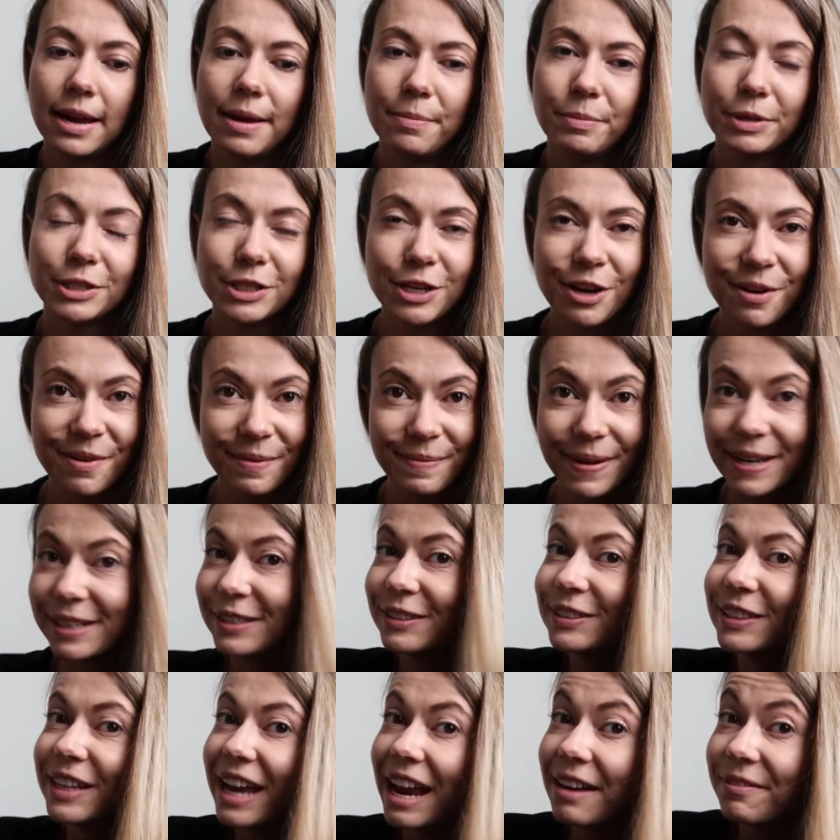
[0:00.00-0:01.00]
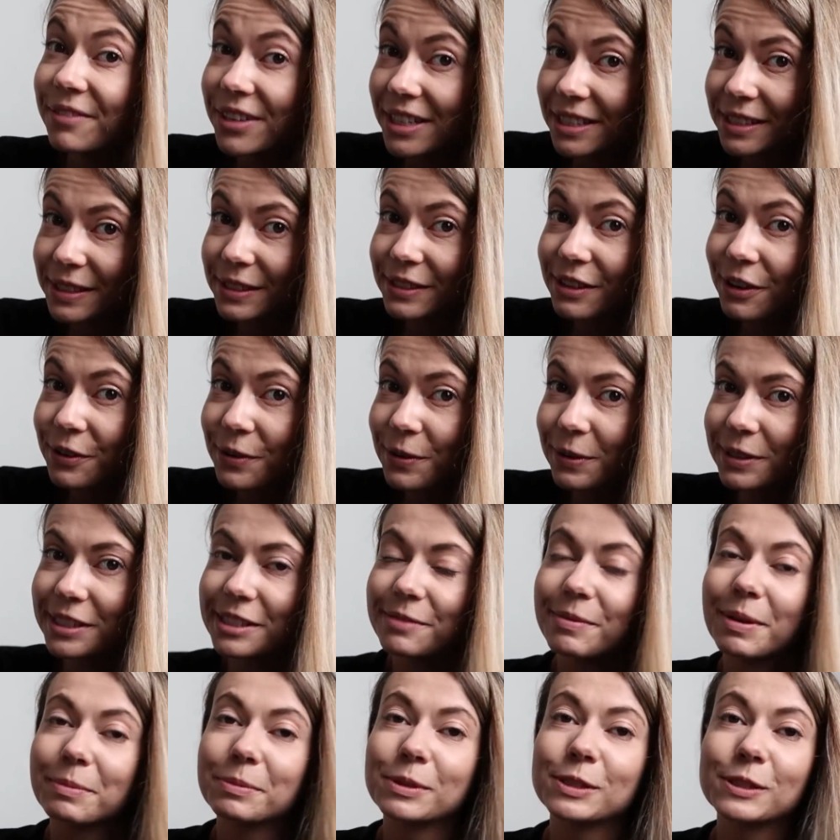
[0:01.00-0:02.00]
But y'all, my new camera is so
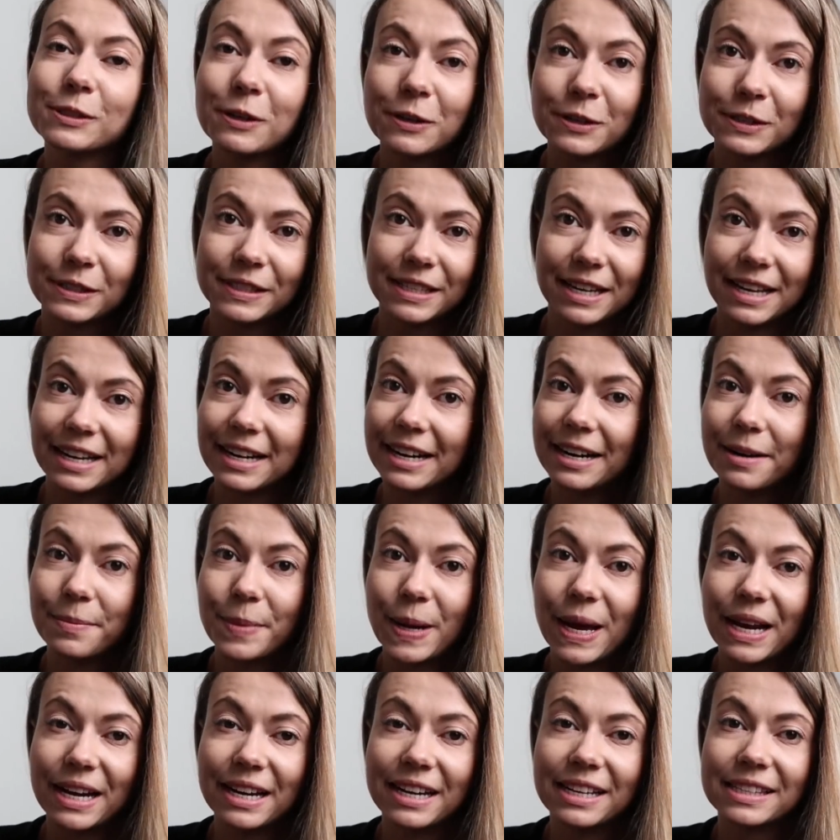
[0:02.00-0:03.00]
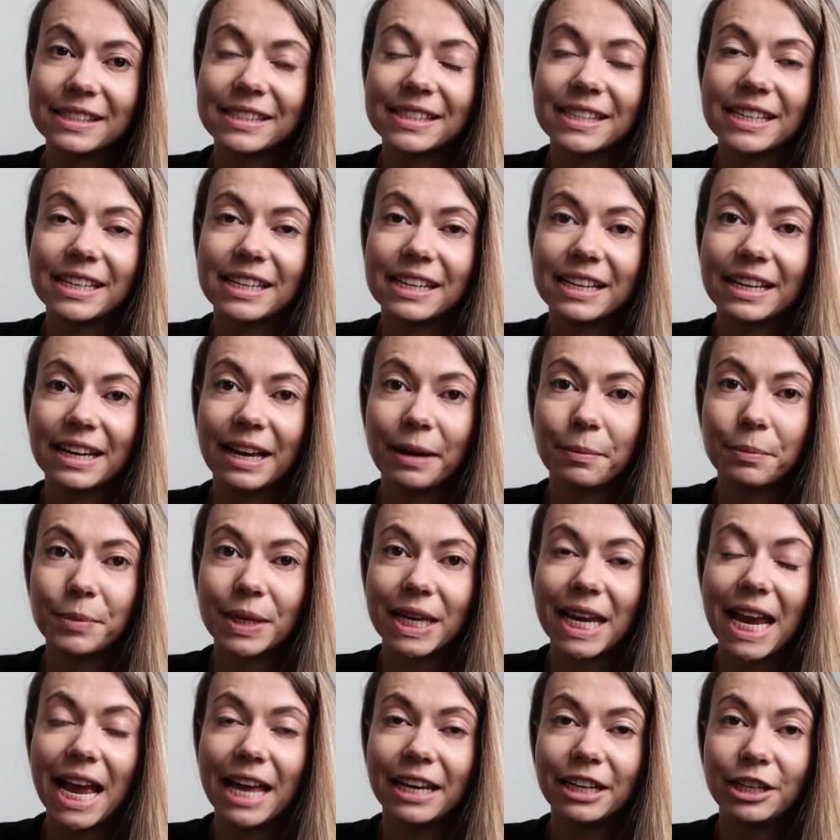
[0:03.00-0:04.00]
awesome. I'm so excited about it. It's the
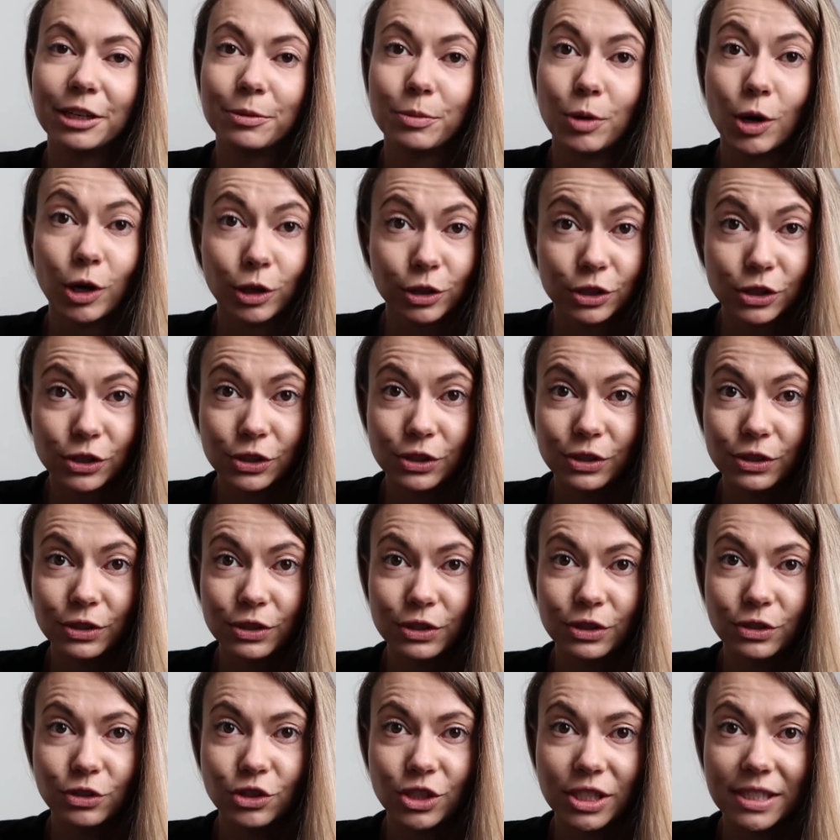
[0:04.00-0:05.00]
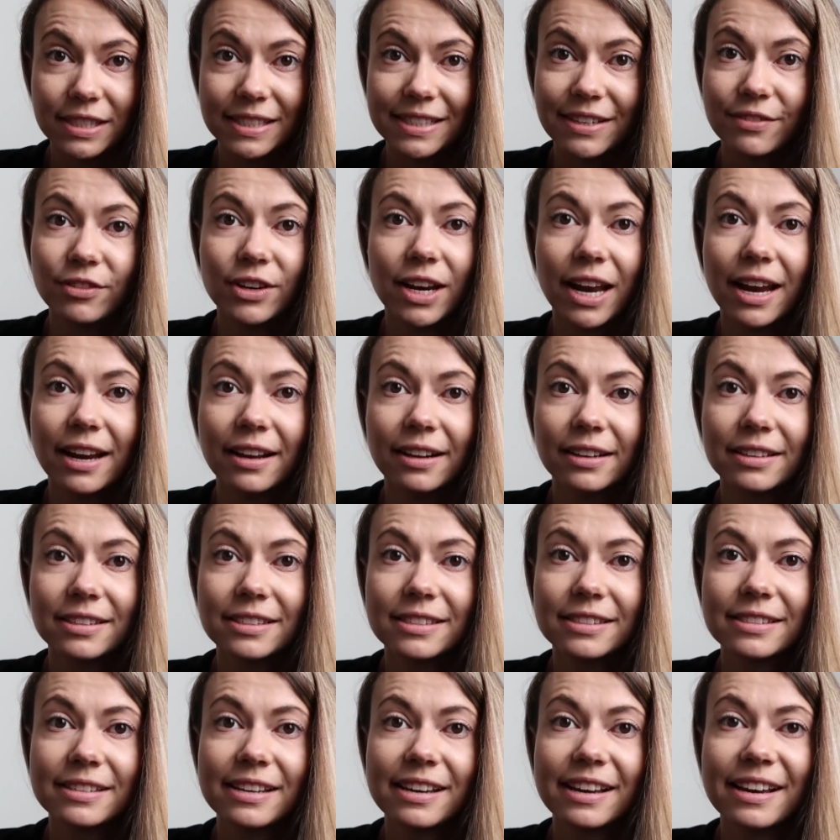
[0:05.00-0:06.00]
Canon Mark II G7X,
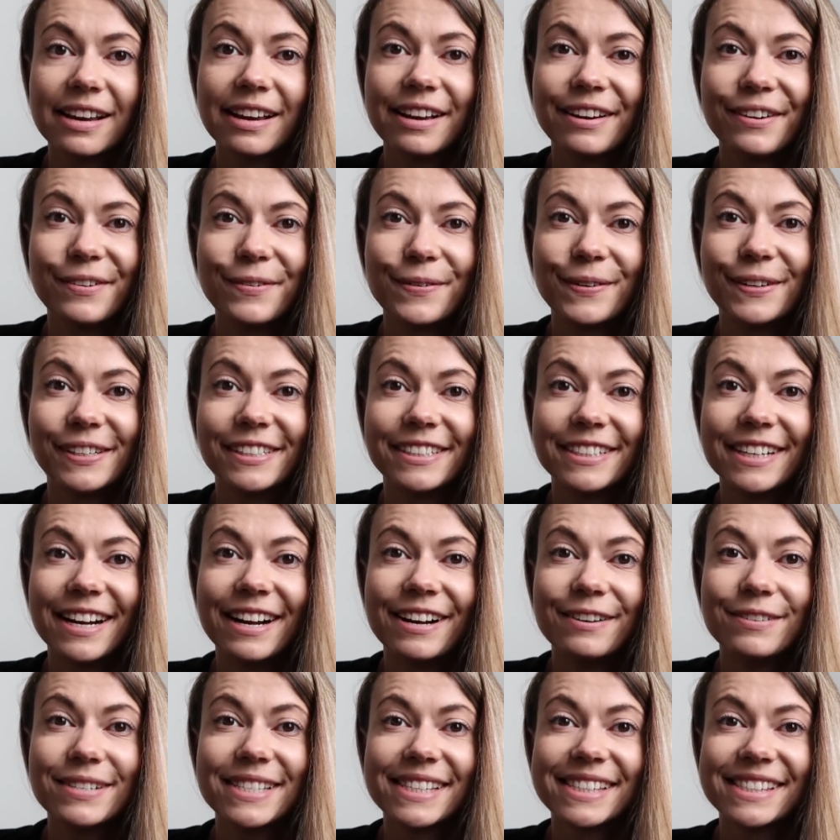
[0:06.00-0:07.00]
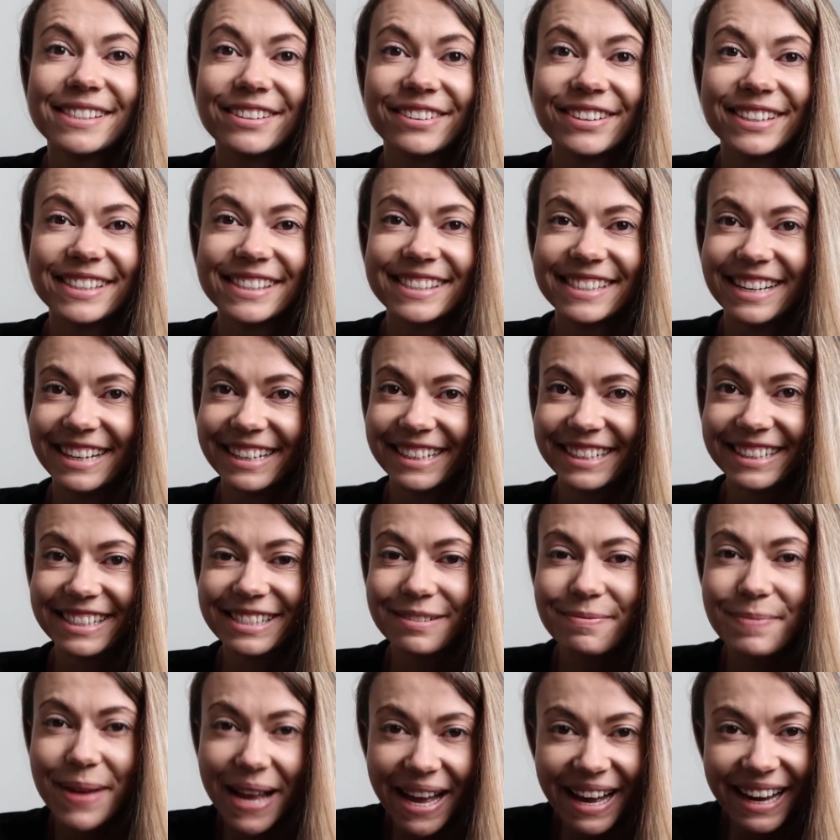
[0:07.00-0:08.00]
which I was so excited
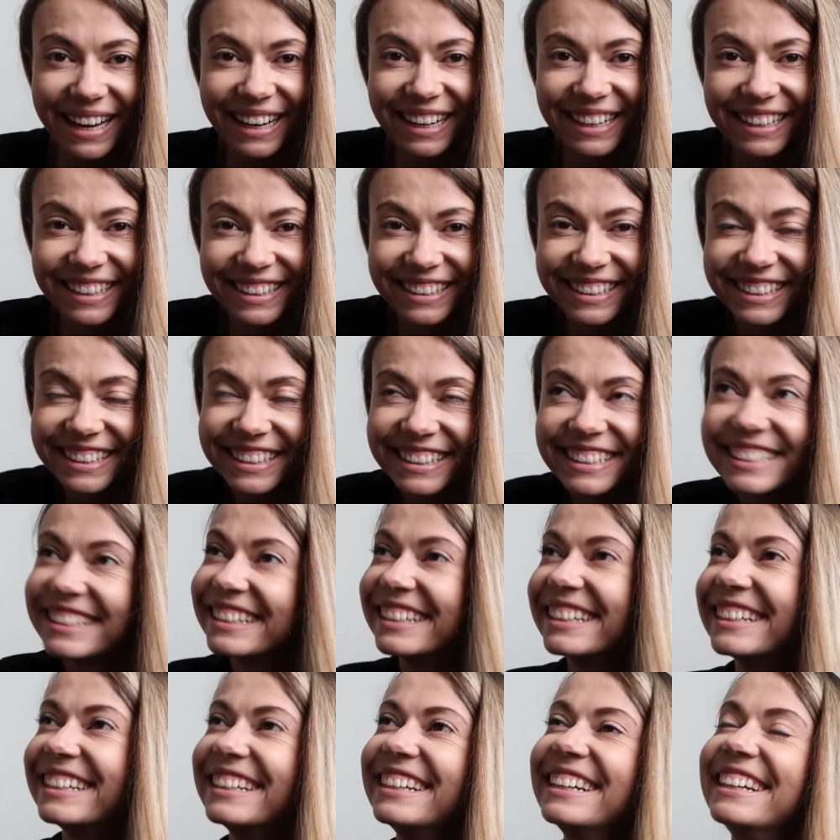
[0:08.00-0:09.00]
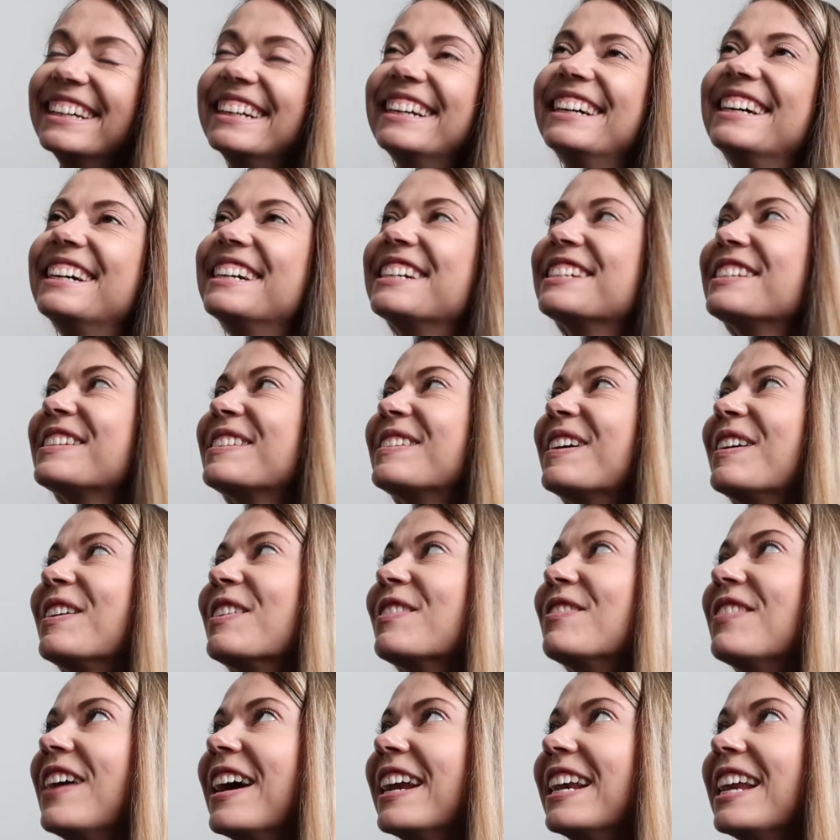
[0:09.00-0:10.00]
to buy. So
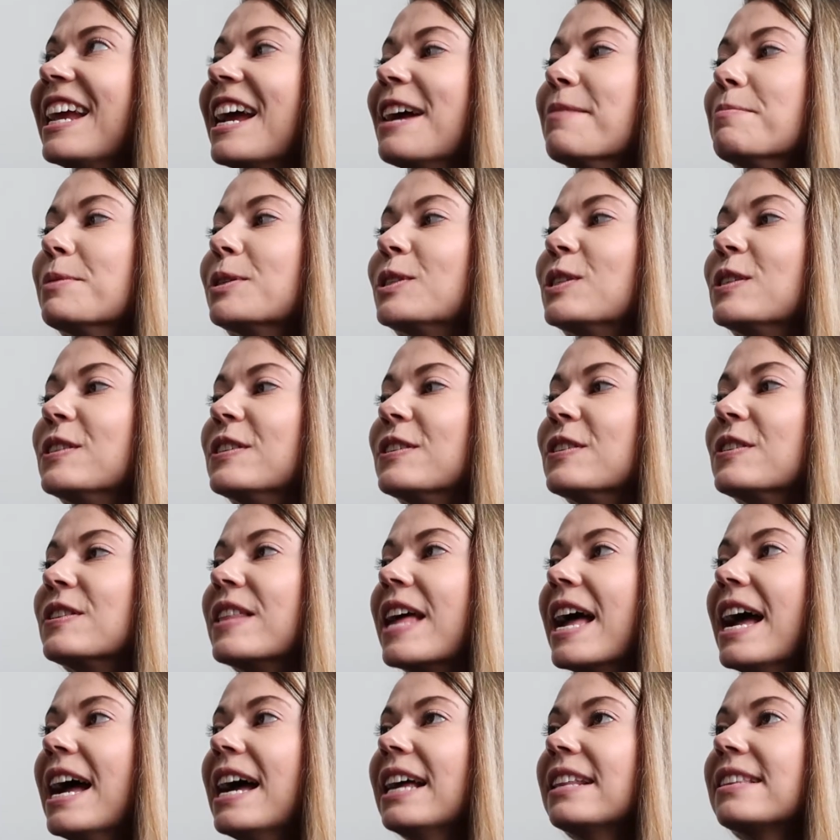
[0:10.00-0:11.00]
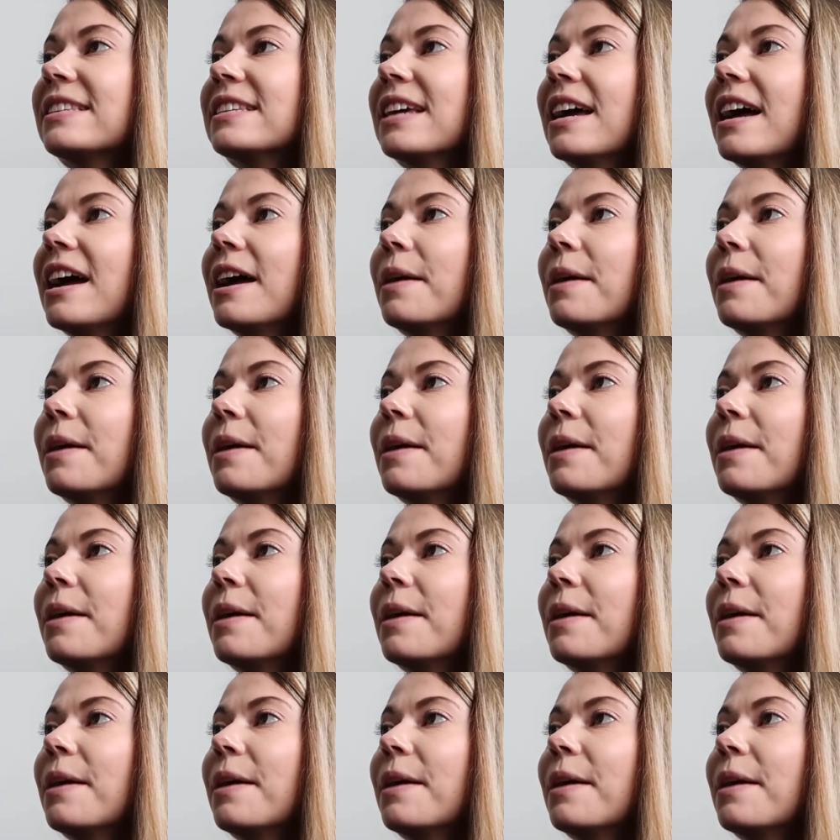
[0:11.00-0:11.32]
finally able to do that.